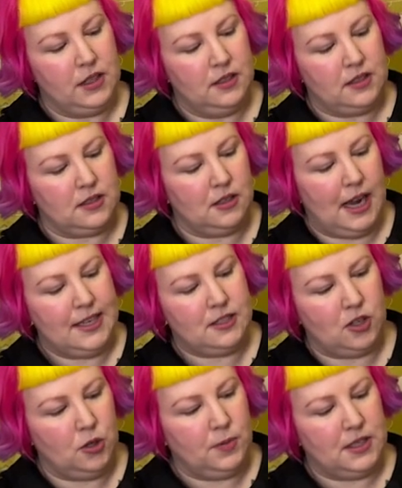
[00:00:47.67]
sliced
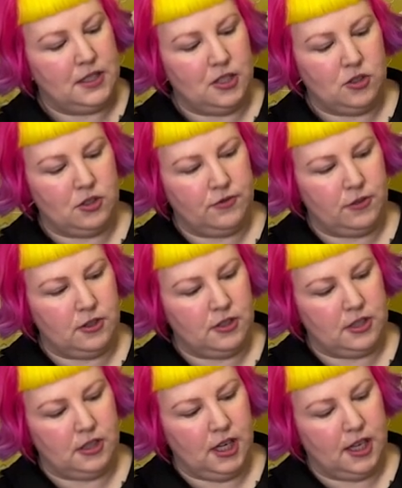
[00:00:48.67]
open citrus fruits.
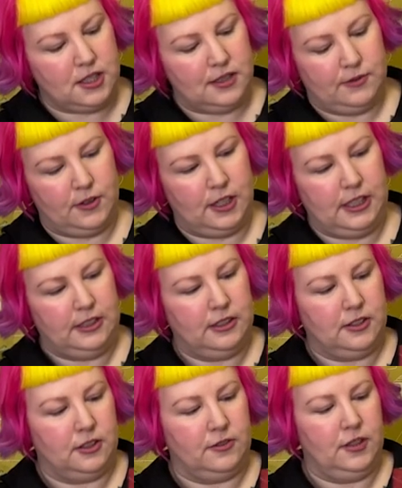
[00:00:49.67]
So yeah, it's a very
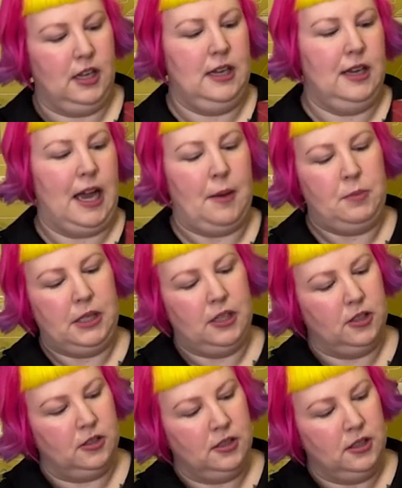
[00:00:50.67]
sort of happy
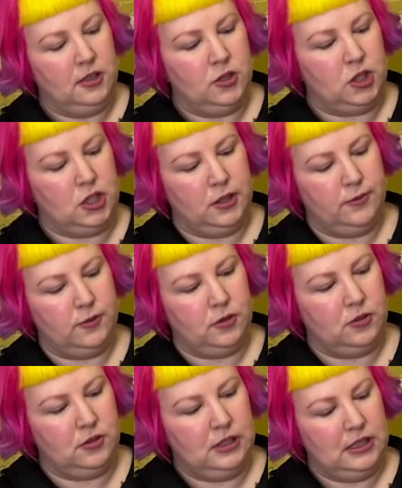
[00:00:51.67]
and
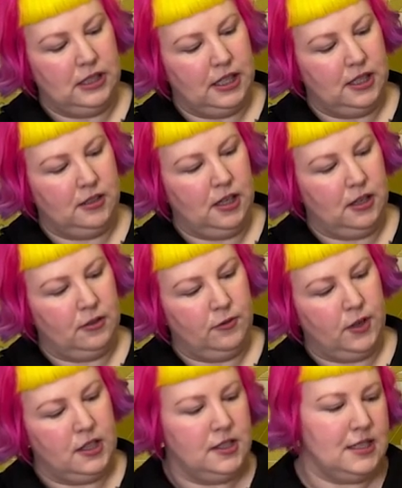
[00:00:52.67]
cheerful and yeah,
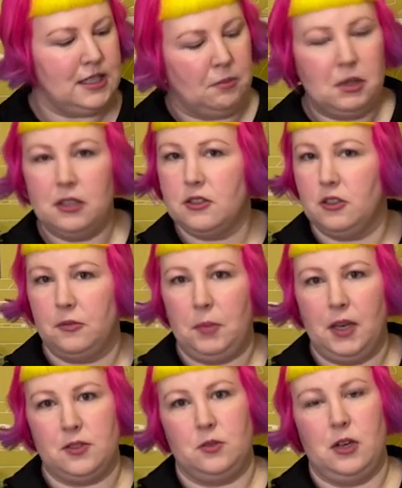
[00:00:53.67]
fun summer sort of
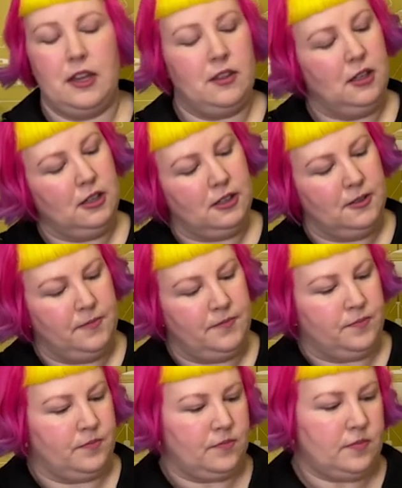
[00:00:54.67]
puzzle, I think.
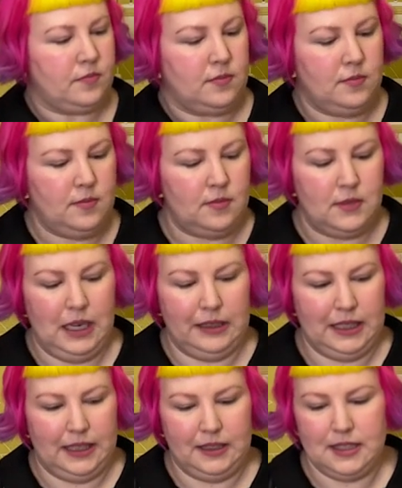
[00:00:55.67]
And
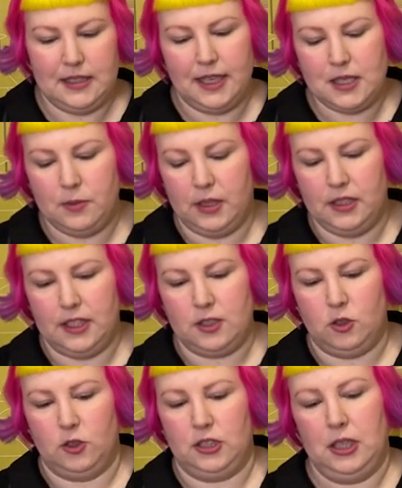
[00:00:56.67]
then this next one is
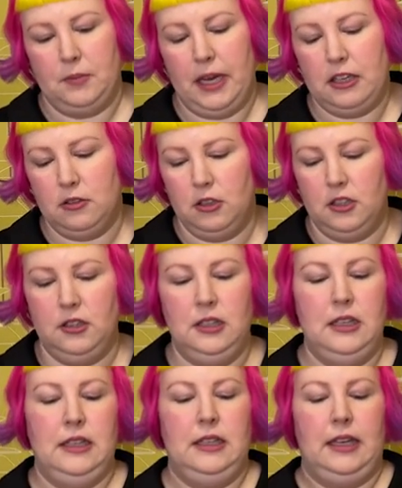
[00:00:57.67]
called Le Macaron,
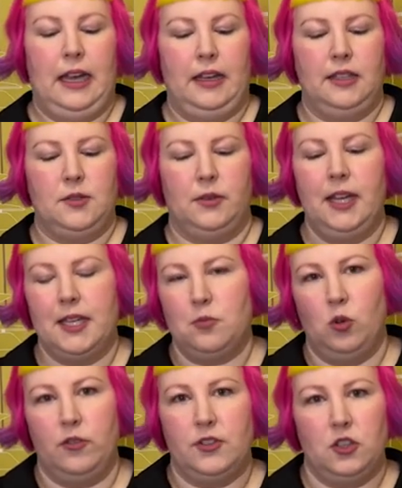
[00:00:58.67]
and this one has
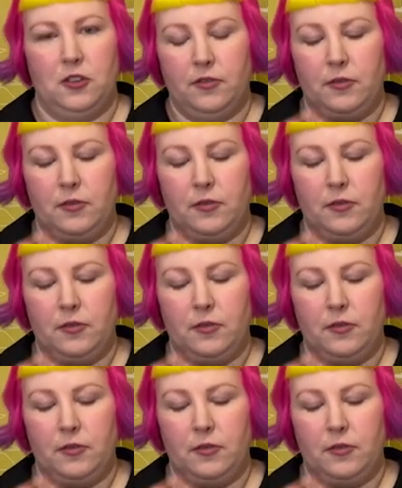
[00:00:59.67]
more of a sort of